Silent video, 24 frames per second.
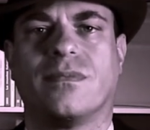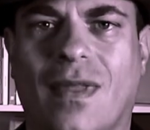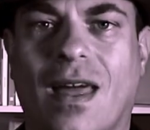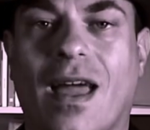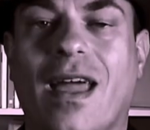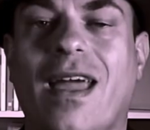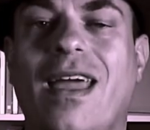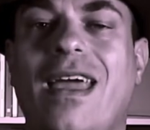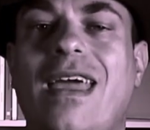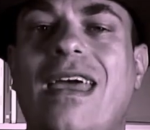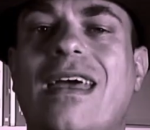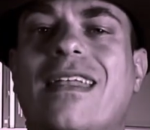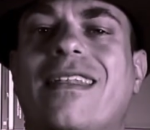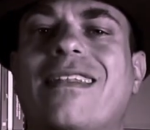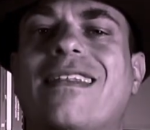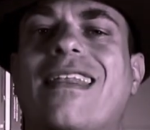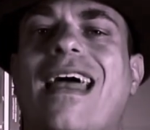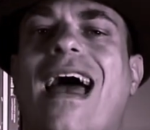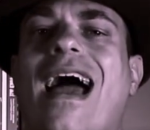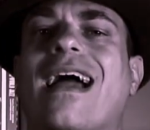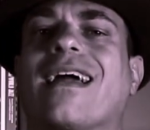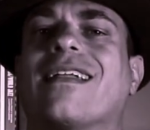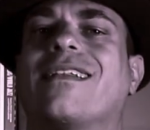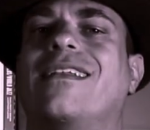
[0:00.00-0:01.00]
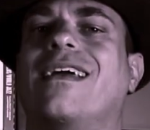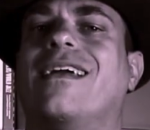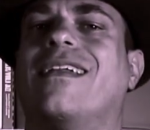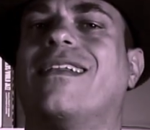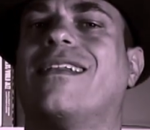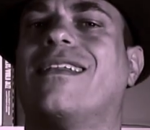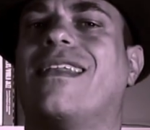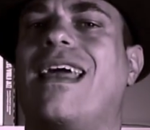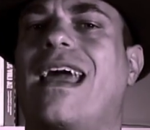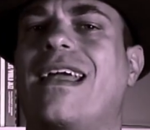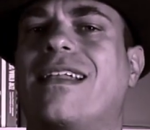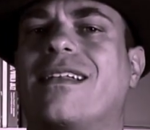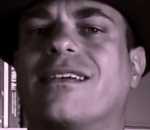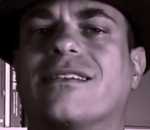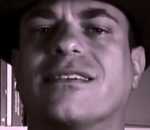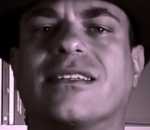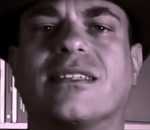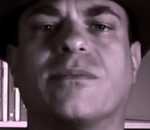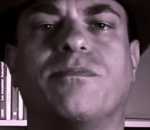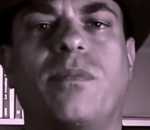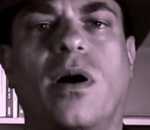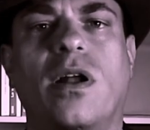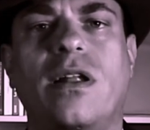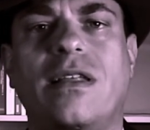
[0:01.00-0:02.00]
He attacked
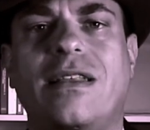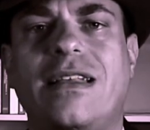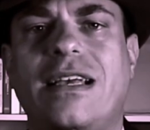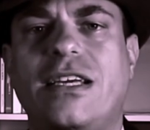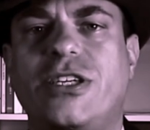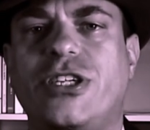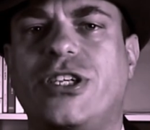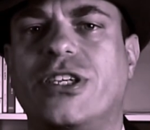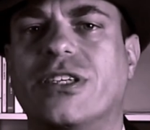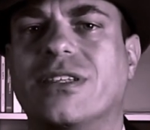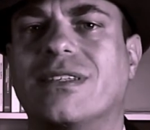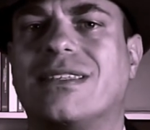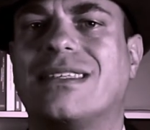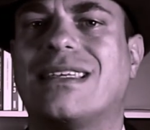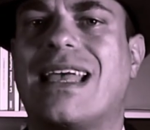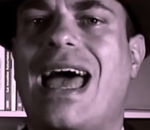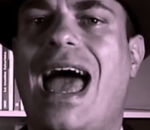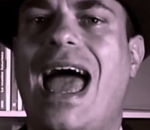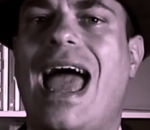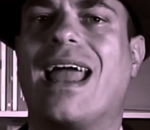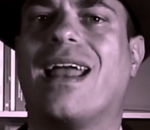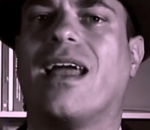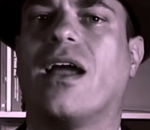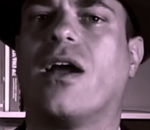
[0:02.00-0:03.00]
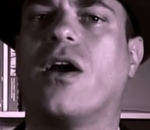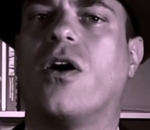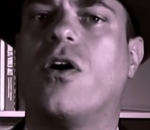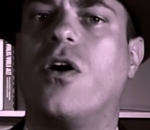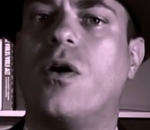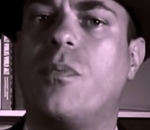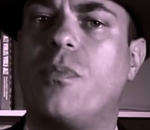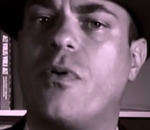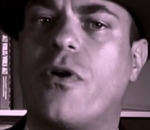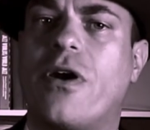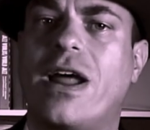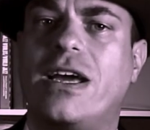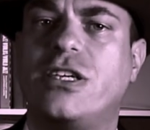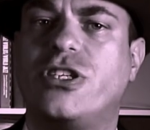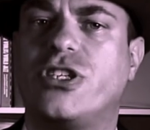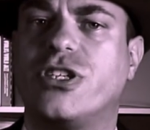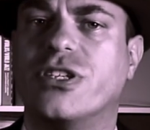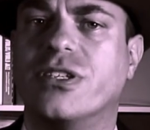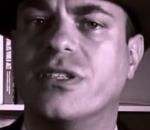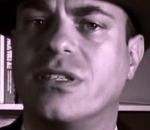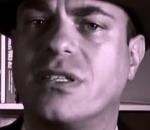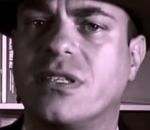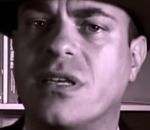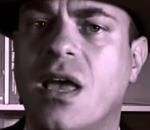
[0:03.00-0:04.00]
dictators, politicians and
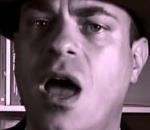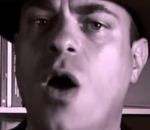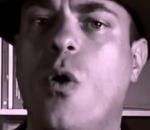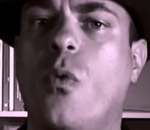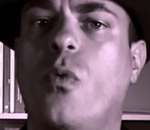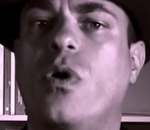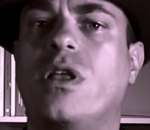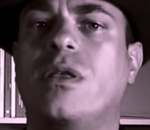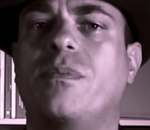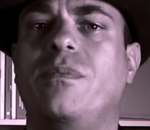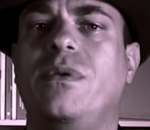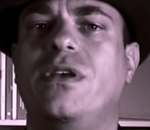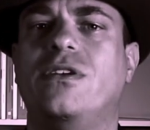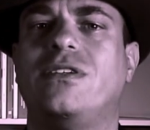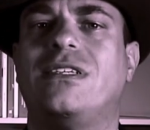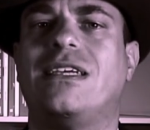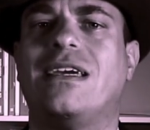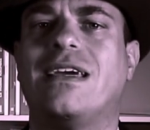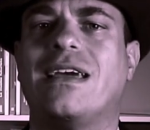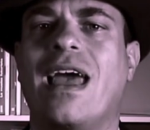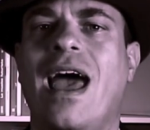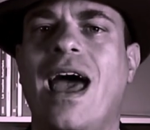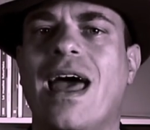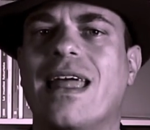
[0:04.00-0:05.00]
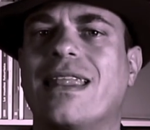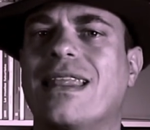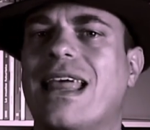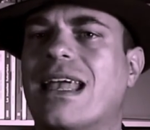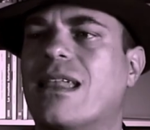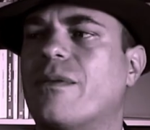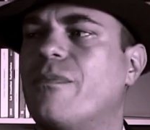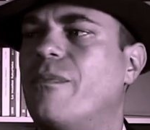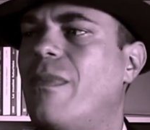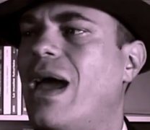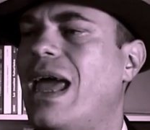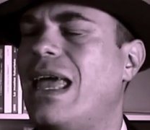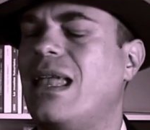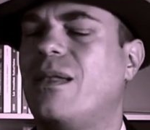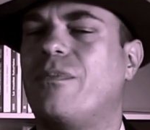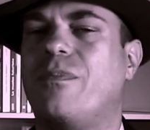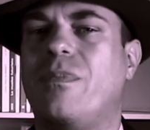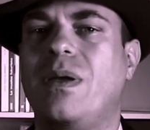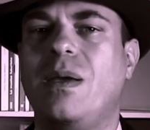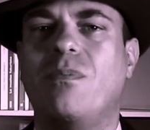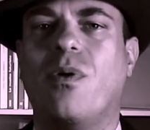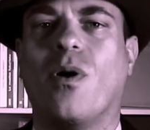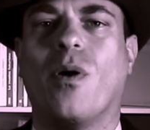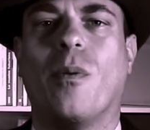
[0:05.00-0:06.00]
corporations with music that made
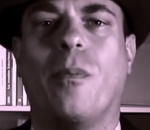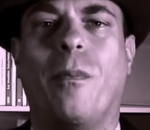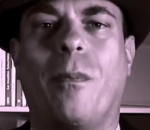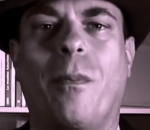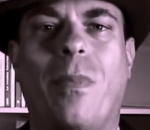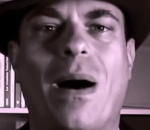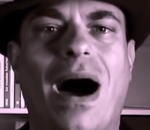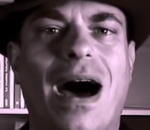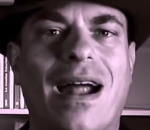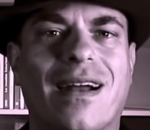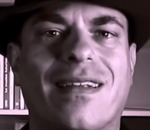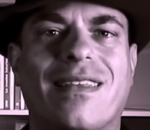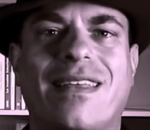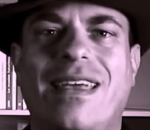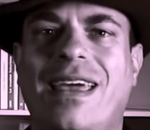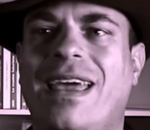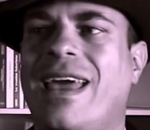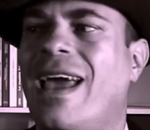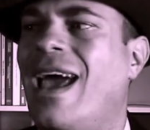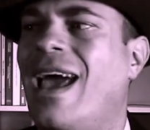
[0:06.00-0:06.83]
people party,